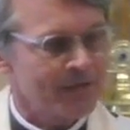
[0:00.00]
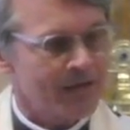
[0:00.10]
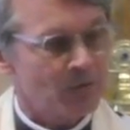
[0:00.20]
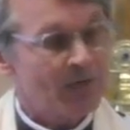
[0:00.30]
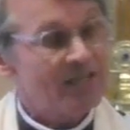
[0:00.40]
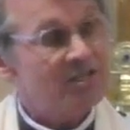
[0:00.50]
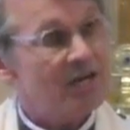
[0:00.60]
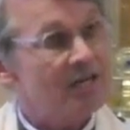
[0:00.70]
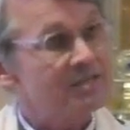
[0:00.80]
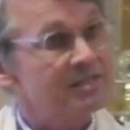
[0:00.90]
And when it
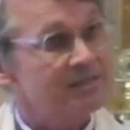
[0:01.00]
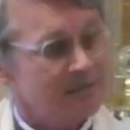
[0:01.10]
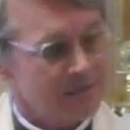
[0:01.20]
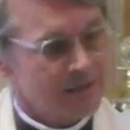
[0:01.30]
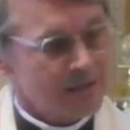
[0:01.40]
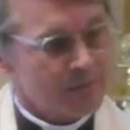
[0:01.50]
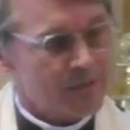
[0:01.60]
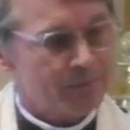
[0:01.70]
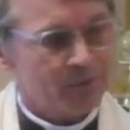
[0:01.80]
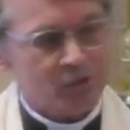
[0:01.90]
does,
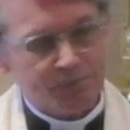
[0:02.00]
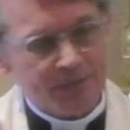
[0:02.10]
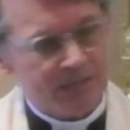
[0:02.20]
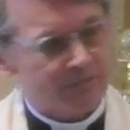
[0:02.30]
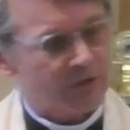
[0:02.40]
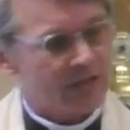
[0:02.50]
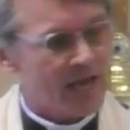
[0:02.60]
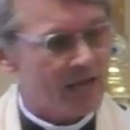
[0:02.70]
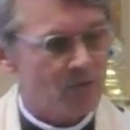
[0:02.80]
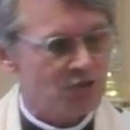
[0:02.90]
people who speak different
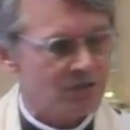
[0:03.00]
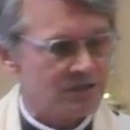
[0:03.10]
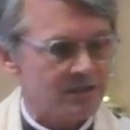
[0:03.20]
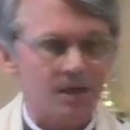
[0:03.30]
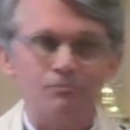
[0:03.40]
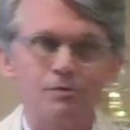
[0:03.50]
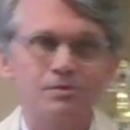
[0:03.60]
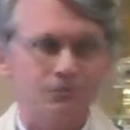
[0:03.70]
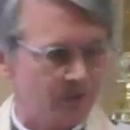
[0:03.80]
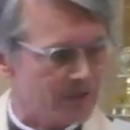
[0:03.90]
languages and come from
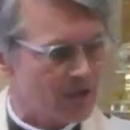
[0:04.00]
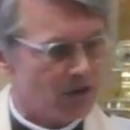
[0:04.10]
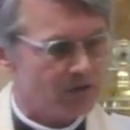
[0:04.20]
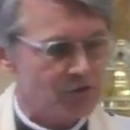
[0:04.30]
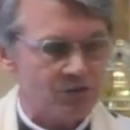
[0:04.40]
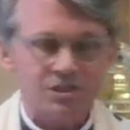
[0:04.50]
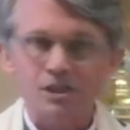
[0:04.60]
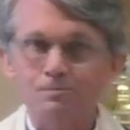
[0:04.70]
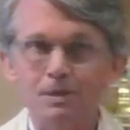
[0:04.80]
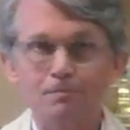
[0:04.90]
different cultures,
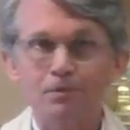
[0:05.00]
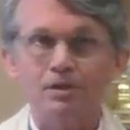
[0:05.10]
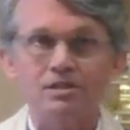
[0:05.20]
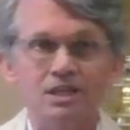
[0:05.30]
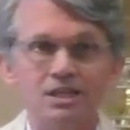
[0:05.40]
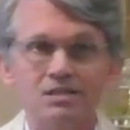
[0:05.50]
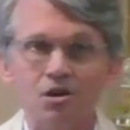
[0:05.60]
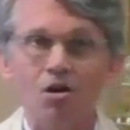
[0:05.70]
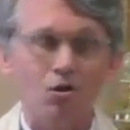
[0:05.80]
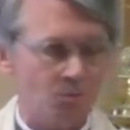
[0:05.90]
as people in cities
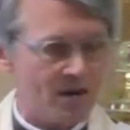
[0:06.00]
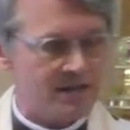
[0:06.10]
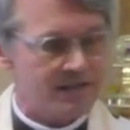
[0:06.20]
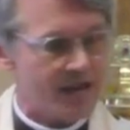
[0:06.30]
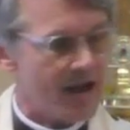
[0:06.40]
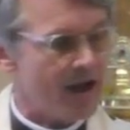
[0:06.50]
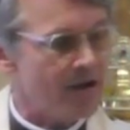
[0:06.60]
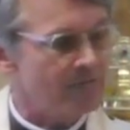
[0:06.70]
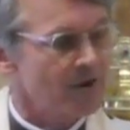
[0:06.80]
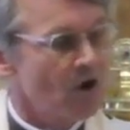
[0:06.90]
always
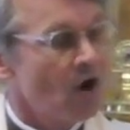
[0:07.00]
have,